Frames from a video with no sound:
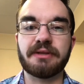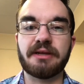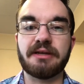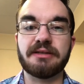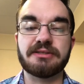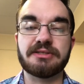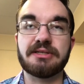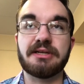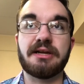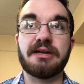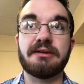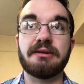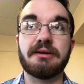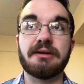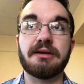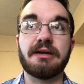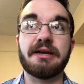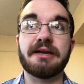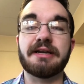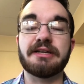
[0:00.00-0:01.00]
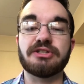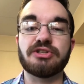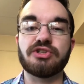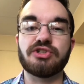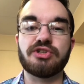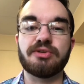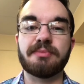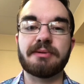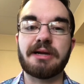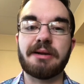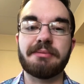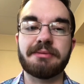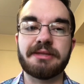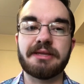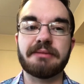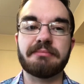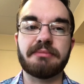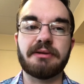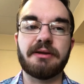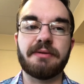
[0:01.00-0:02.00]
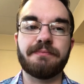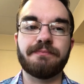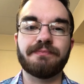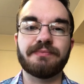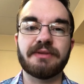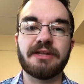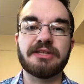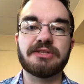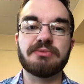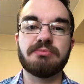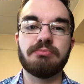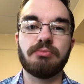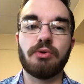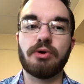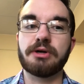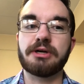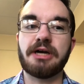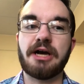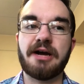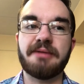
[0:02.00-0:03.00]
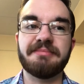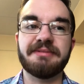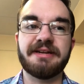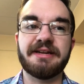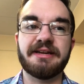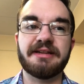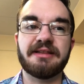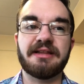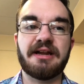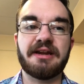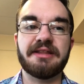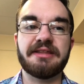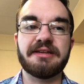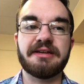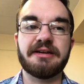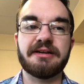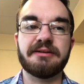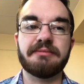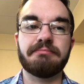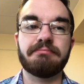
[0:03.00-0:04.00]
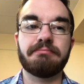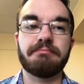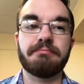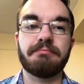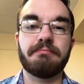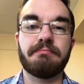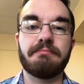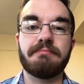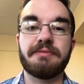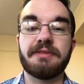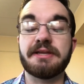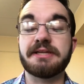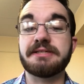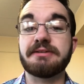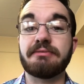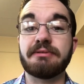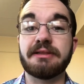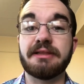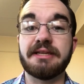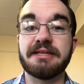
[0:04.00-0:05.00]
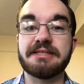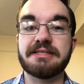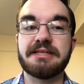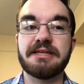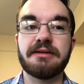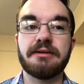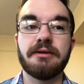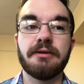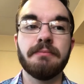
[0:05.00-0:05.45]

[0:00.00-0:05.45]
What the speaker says: It's not, I guess, a super common thing, but it's more common in a lot of the other things that were listed.